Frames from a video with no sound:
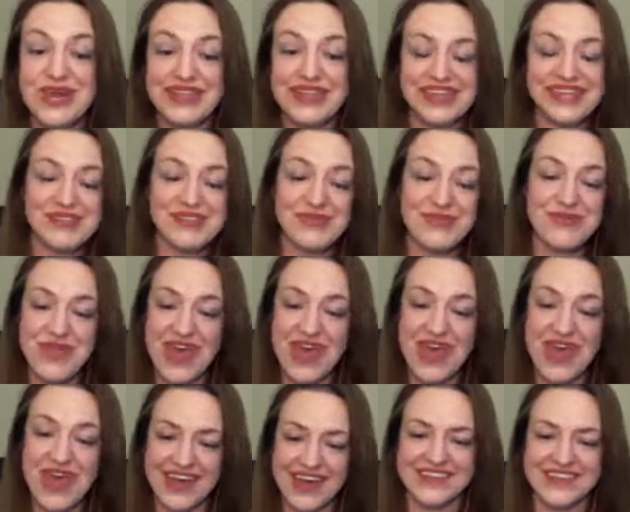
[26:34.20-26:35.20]
at least do
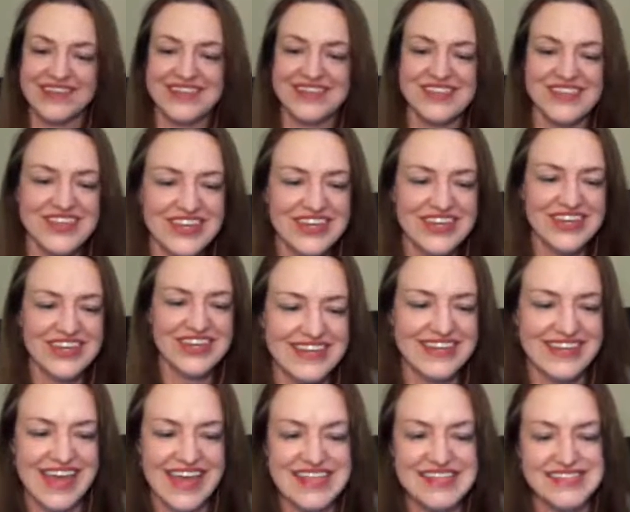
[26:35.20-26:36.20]
that. It looks good.
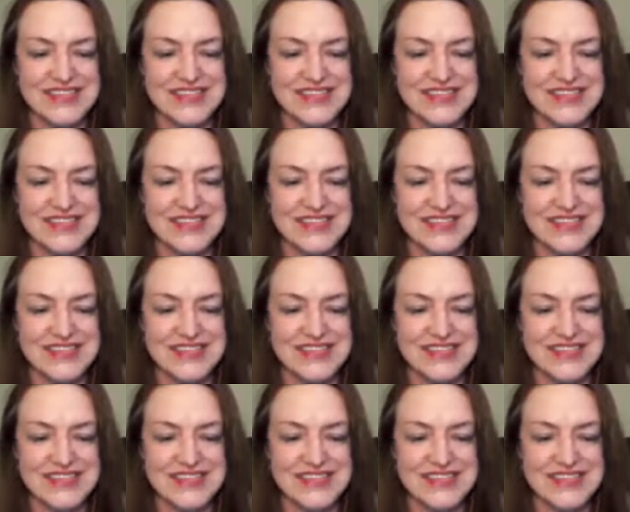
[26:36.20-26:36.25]
That